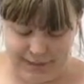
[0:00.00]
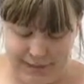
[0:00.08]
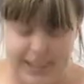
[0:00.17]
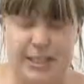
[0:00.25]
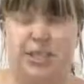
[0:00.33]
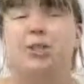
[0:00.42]

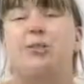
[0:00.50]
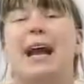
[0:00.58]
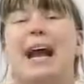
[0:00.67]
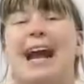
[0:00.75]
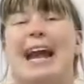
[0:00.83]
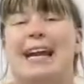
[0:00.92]
Let's do
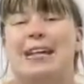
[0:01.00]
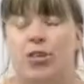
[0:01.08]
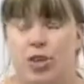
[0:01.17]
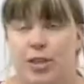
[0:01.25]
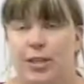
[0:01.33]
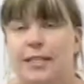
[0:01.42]

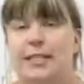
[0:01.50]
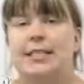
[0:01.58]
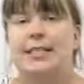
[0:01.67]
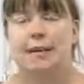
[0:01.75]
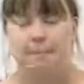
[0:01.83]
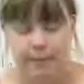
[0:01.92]
H. Let's
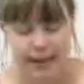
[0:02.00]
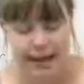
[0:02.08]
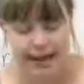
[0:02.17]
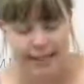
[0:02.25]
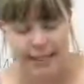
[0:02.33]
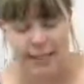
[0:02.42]

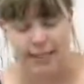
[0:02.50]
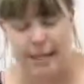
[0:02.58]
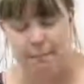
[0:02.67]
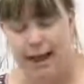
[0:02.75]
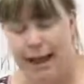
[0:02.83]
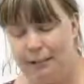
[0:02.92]

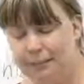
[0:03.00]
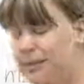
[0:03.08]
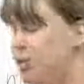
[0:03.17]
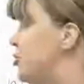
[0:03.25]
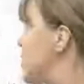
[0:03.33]
skip F and